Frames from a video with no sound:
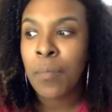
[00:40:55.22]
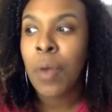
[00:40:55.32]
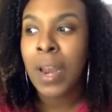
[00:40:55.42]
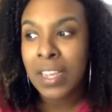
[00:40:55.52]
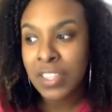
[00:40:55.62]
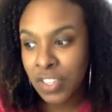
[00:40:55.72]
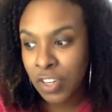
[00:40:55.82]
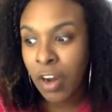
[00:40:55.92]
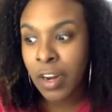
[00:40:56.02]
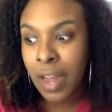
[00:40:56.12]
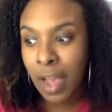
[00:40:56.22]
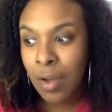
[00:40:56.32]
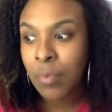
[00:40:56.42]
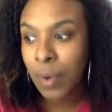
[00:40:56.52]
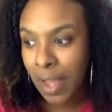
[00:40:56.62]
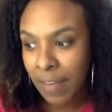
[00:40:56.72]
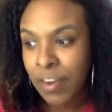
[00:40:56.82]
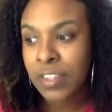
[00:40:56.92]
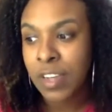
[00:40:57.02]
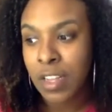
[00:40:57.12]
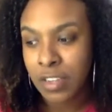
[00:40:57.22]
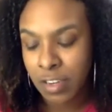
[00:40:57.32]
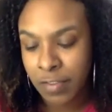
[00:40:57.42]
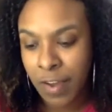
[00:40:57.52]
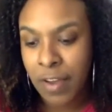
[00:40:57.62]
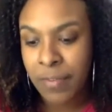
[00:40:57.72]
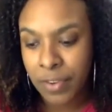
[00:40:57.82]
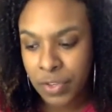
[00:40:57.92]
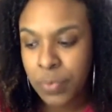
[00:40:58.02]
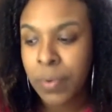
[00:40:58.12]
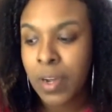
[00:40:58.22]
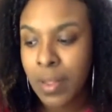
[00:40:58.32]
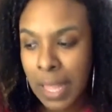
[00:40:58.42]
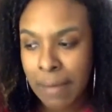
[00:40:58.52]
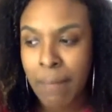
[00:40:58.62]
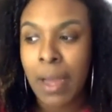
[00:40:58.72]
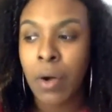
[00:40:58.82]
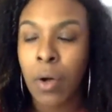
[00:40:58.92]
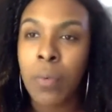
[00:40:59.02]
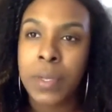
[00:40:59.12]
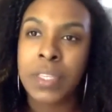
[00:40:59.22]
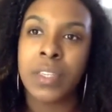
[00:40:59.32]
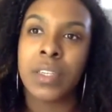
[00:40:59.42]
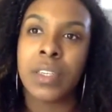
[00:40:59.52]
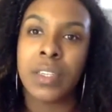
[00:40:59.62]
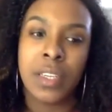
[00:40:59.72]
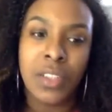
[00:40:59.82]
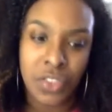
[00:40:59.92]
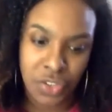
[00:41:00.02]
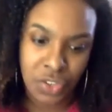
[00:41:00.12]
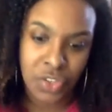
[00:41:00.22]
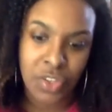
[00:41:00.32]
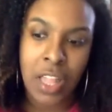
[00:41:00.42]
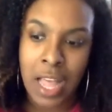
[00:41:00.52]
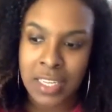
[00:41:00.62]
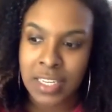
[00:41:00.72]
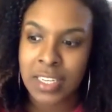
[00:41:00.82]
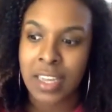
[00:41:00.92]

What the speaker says: when I started out, when I first got certified for Zumba, like my goal was to teach classes